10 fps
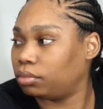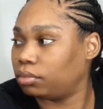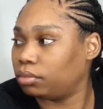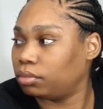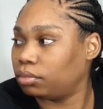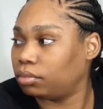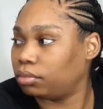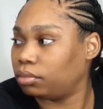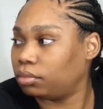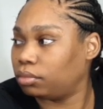
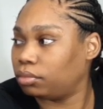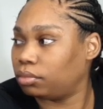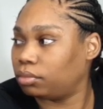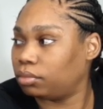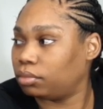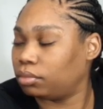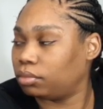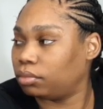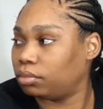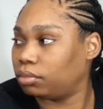
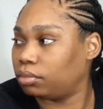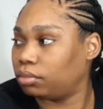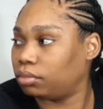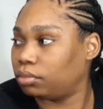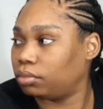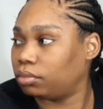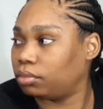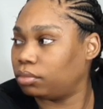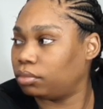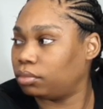
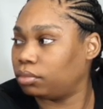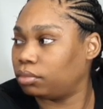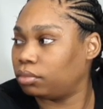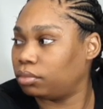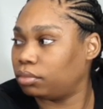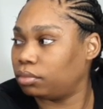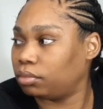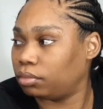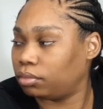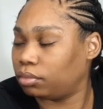
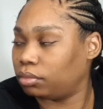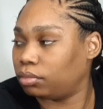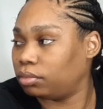(silent)